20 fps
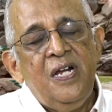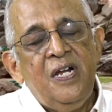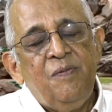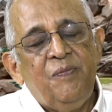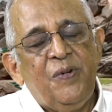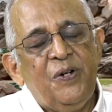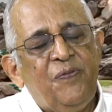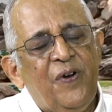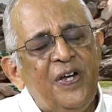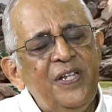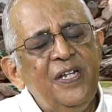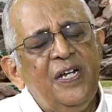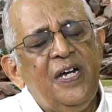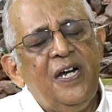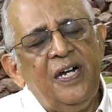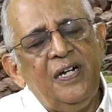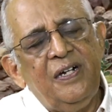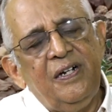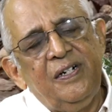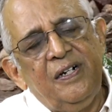But
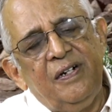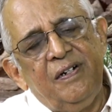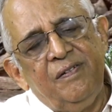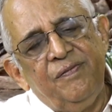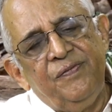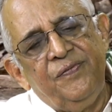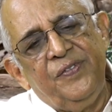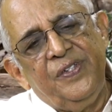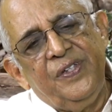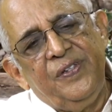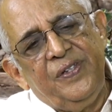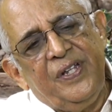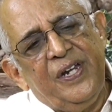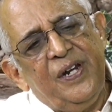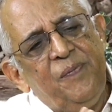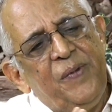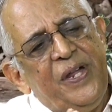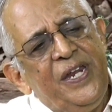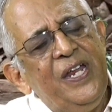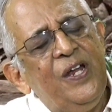Father, there
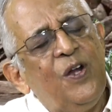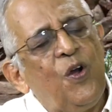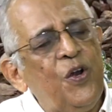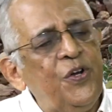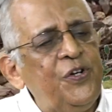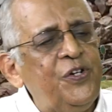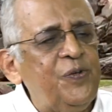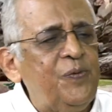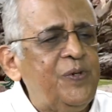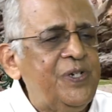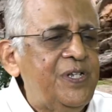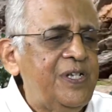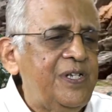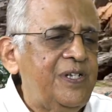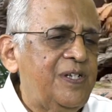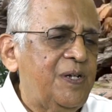are many controversies